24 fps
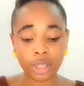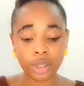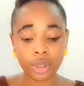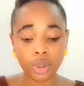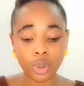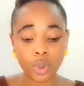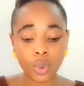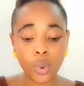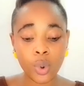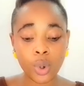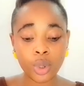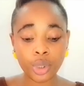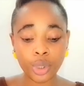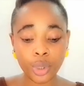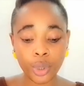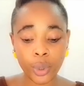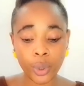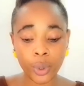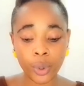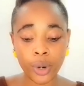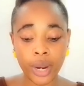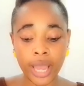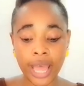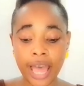no
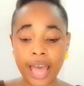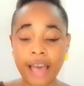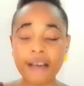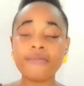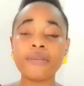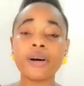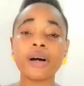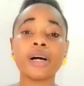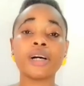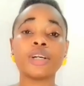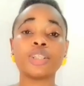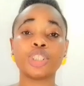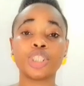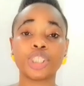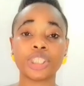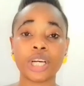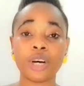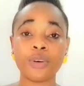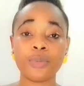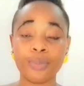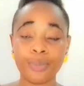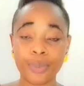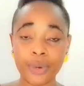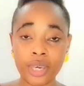nor ever
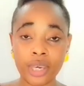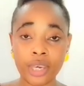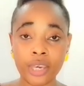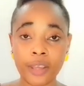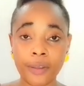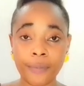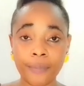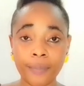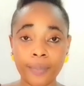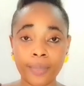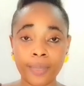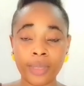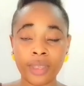shall be.